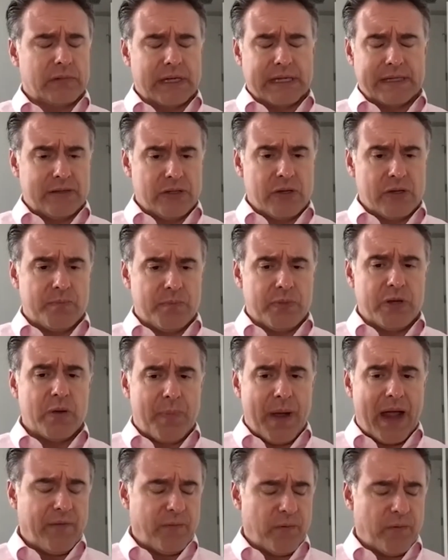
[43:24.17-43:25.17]
You
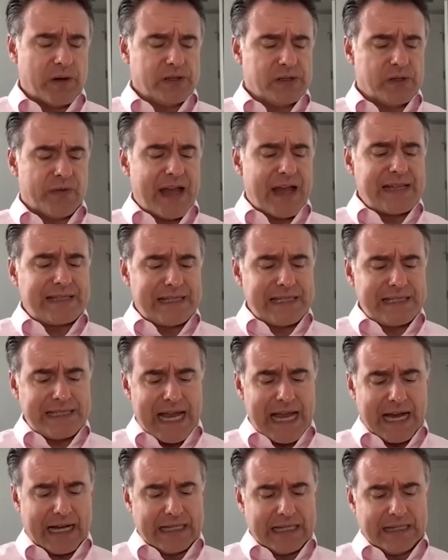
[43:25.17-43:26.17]
pay for it. So that's the
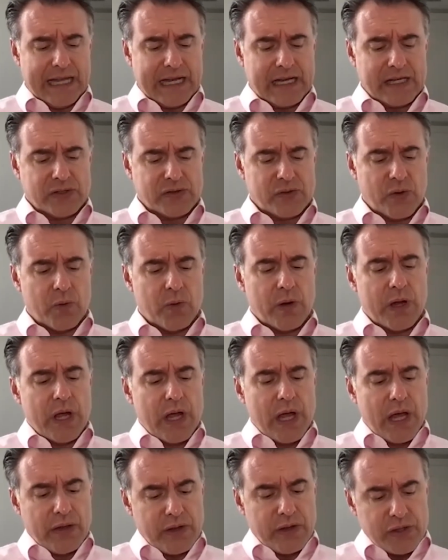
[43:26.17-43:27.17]
second thing is, so
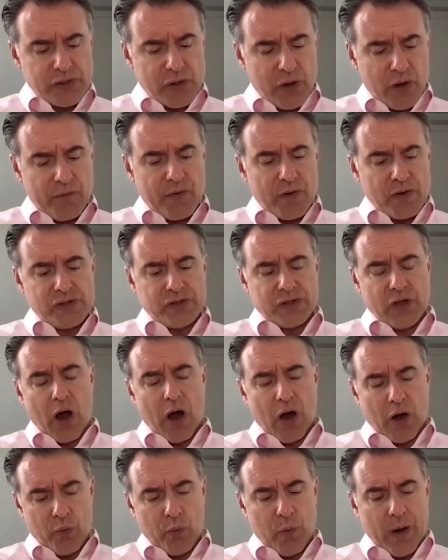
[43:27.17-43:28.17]
the servers, the
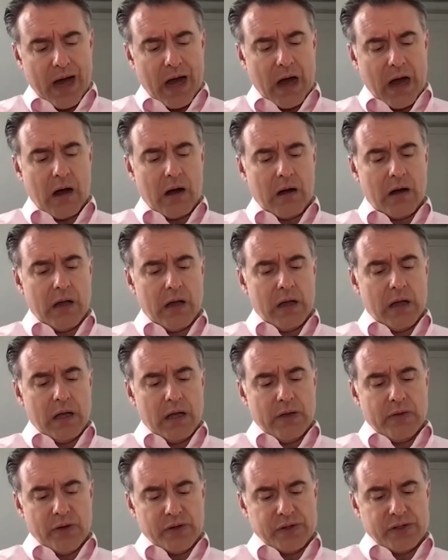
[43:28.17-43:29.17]
hardware,
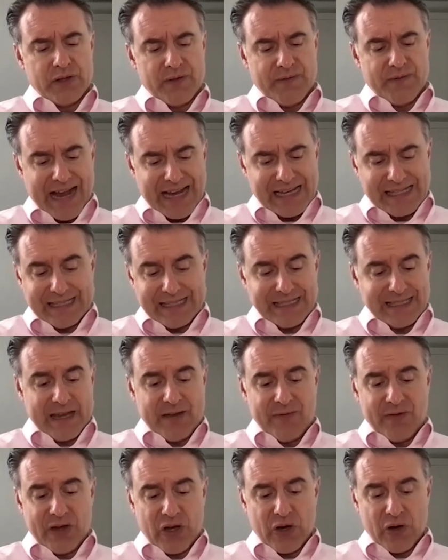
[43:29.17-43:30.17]
those devices,
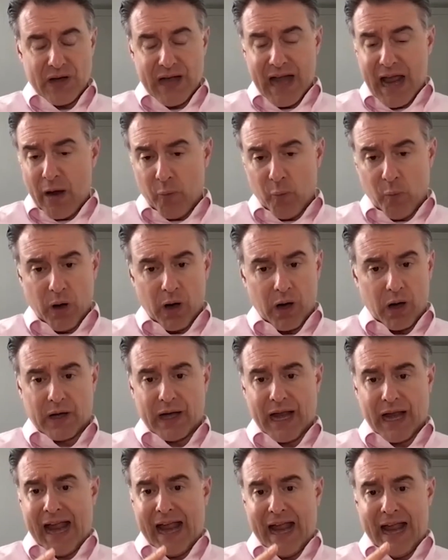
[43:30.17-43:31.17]
even your network
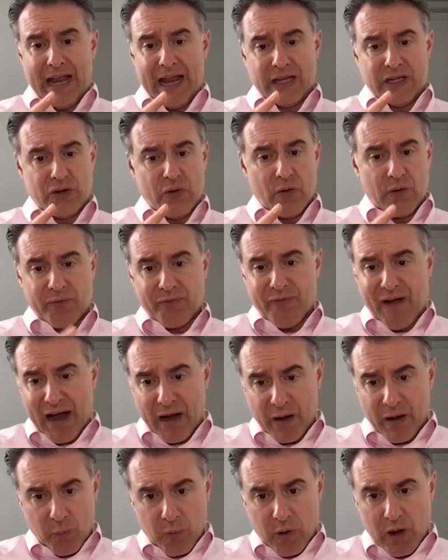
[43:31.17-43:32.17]
and your
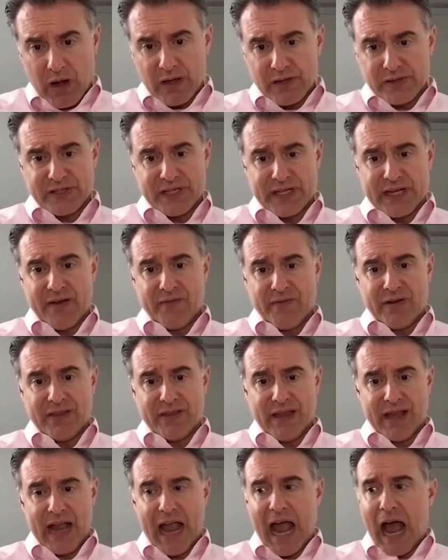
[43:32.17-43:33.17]
firewalls and
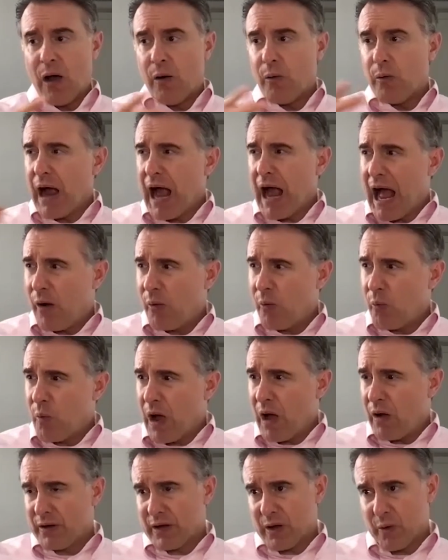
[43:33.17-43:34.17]
everything, how
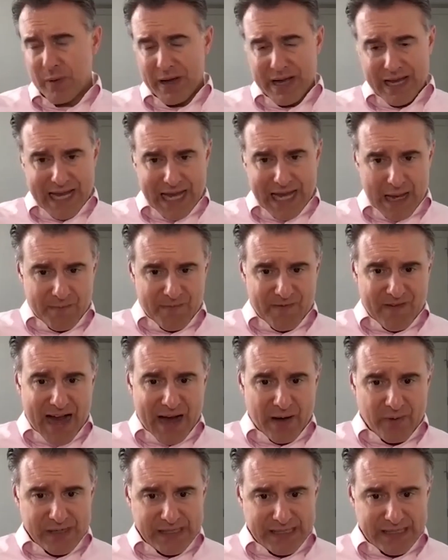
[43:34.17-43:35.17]
well can we keep
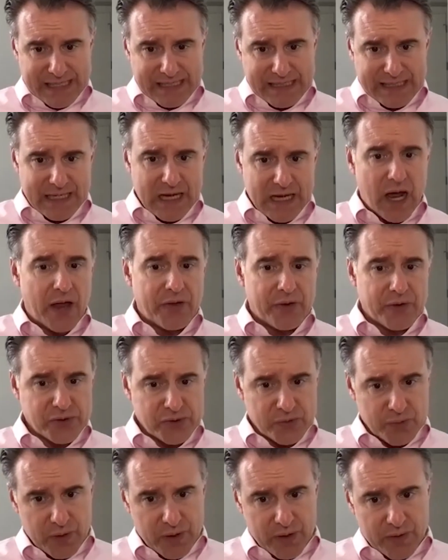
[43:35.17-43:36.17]
viruses and other
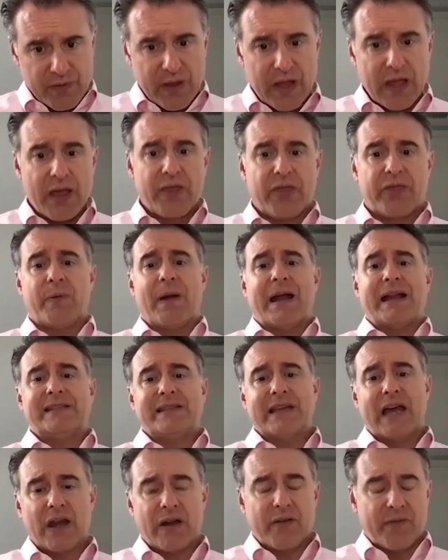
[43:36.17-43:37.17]
sort of threats
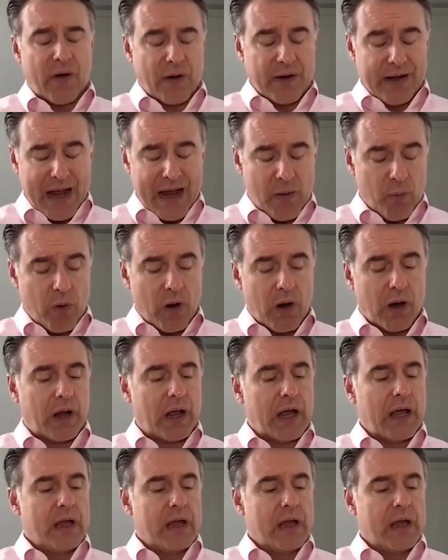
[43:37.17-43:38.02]
out of our network?